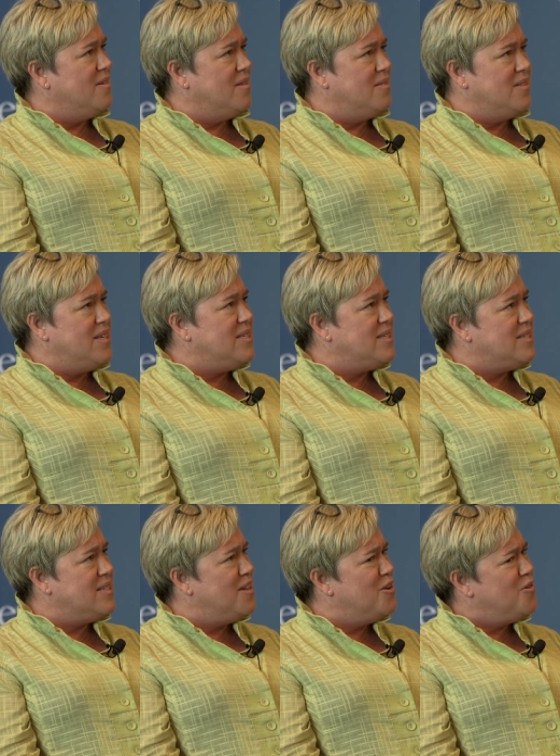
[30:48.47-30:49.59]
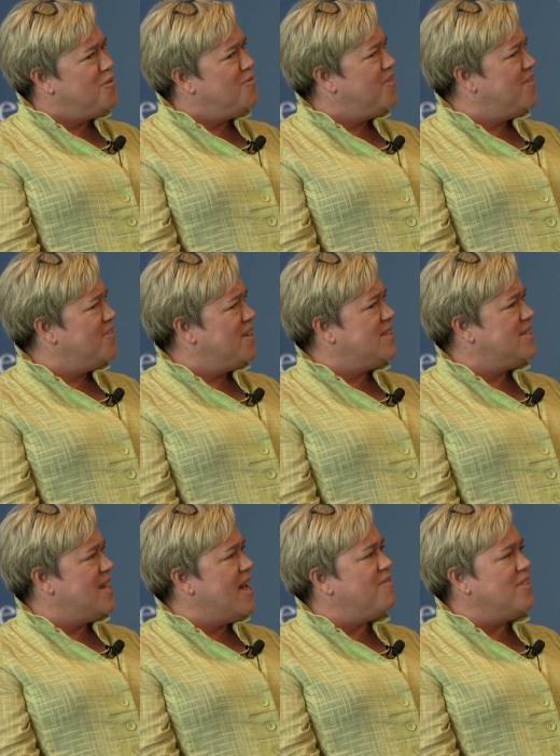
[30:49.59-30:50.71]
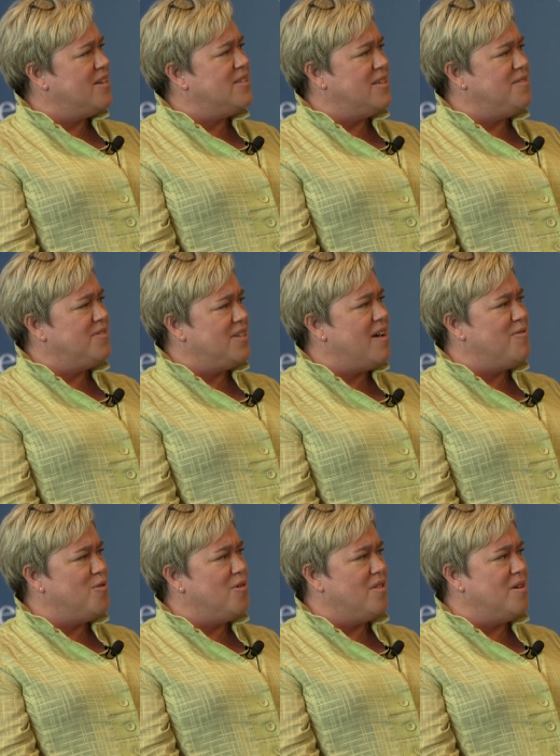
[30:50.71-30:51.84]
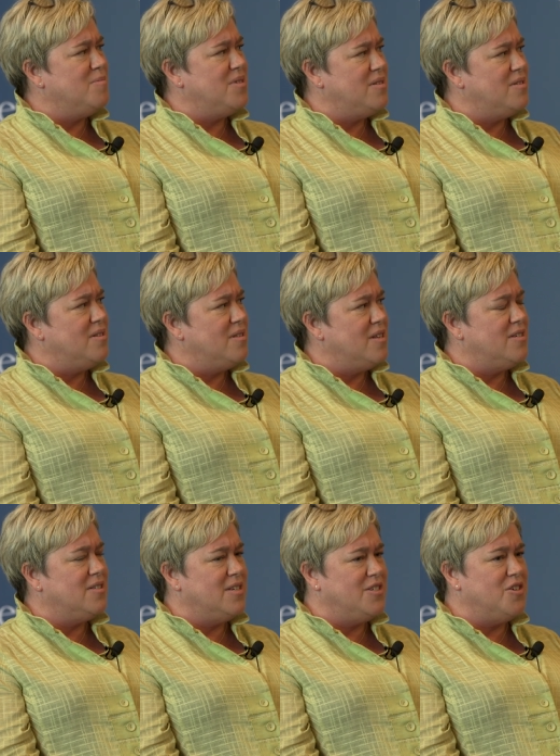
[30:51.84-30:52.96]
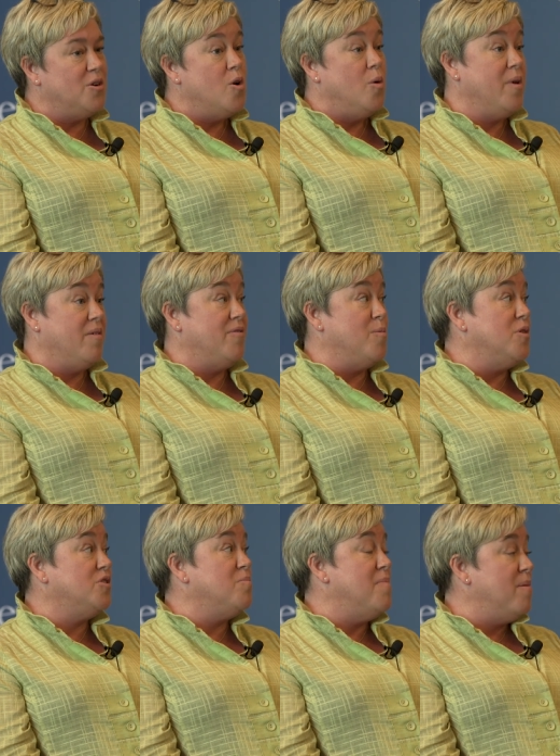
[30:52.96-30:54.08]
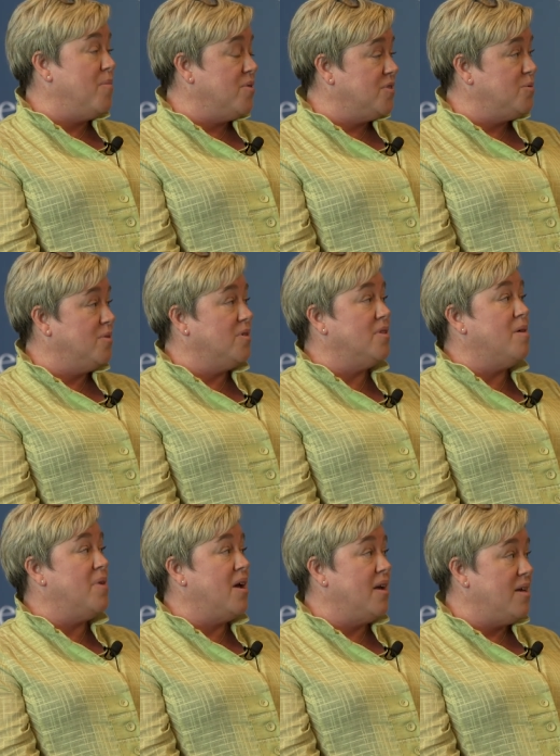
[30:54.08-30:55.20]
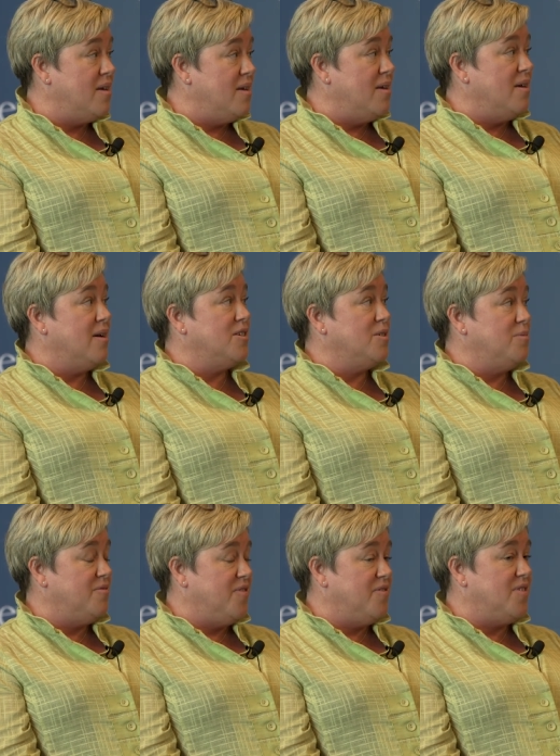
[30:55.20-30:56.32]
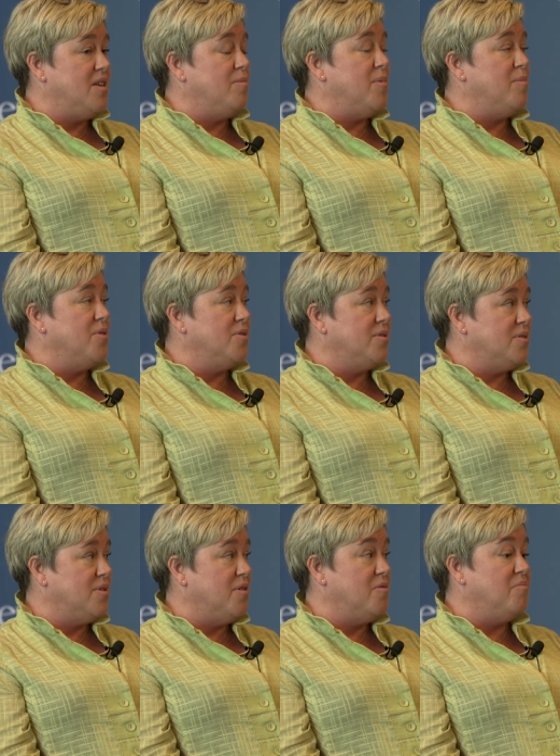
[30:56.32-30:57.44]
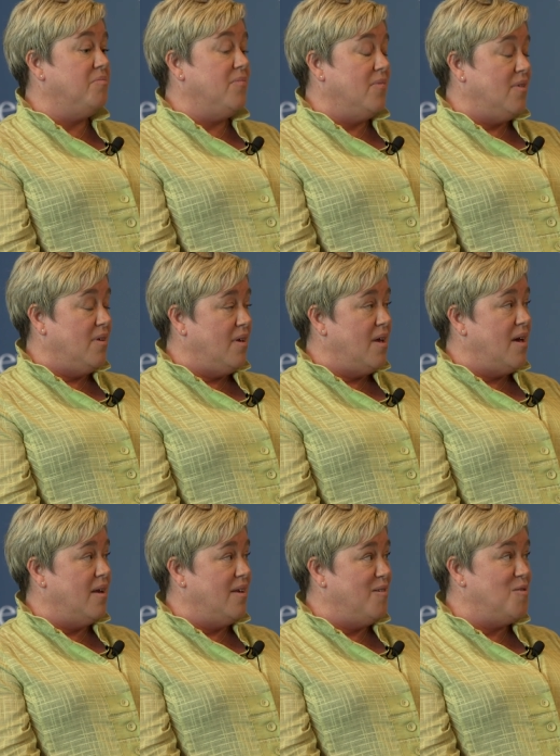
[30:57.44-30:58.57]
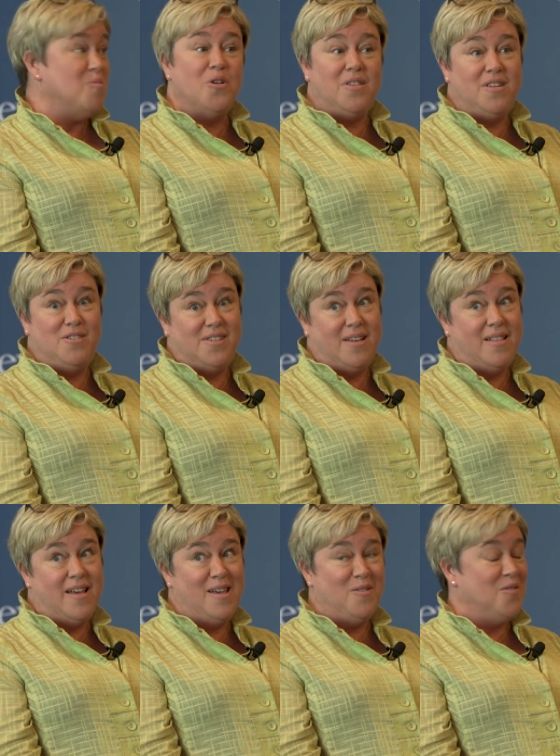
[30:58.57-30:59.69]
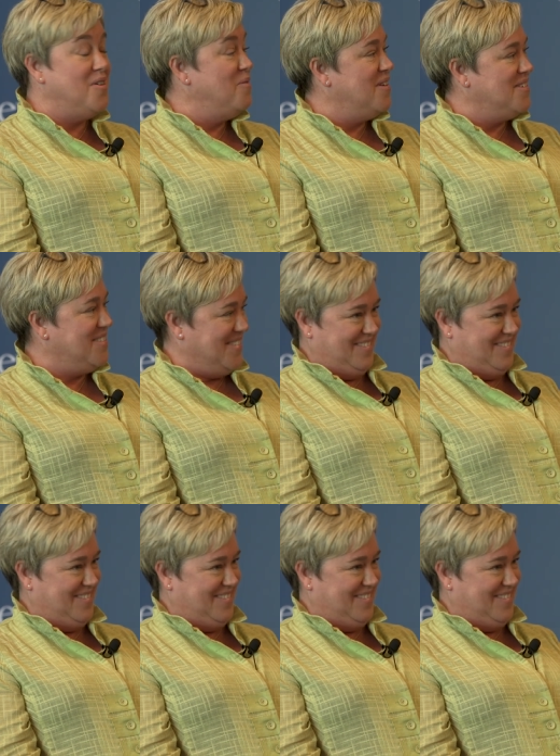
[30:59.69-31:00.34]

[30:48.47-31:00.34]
at least 150 staff, legislative staff who are alums in the legislature. Cool. We have the most members who are alumni, actually with 15 members, so yeah, even Sweet. more than UCLA or anyone else.